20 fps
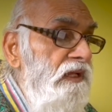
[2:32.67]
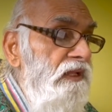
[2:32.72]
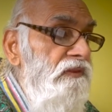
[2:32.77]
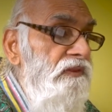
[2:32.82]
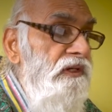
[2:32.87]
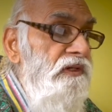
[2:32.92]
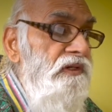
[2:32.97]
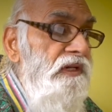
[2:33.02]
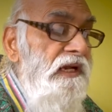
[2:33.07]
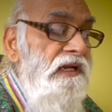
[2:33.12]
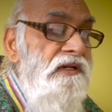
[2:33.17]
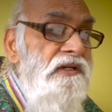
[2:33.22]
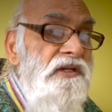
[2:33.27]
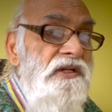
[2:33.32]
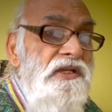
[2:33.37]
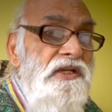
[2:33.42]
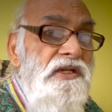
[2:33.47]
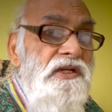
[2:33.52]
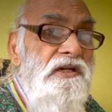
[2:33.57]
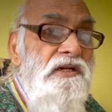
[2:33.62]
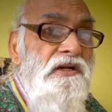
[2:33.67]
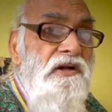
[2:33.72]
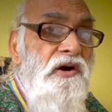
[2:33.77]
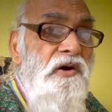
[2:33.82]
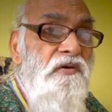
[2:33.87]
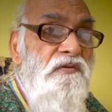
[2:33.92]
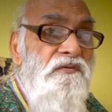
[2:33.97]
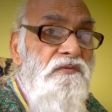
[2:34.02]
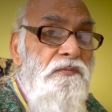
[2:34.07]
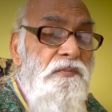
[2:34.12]
The technique
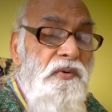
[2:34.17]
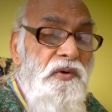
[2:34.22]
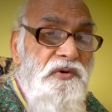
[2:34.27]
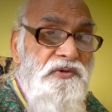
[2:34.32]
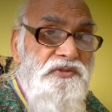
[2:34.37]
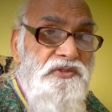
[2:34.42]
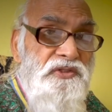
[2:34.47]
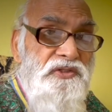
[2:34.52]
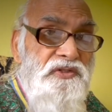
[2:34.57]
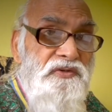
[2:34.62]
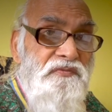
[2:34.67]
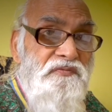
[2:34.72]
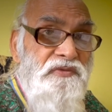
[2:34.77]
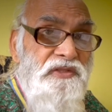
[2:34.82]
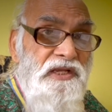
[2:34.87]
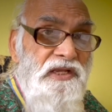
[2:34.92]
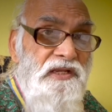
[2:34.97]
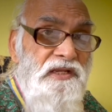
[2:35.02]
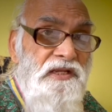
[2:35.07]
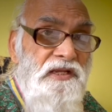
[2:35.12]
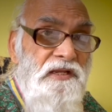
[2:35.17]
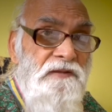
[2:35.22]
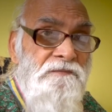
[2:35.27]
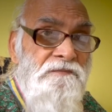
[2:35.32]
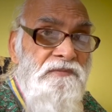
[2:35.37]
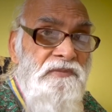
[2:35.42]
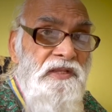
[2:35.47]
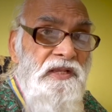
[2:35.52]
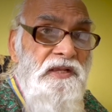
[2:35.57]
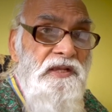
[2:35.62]
of positive thinking,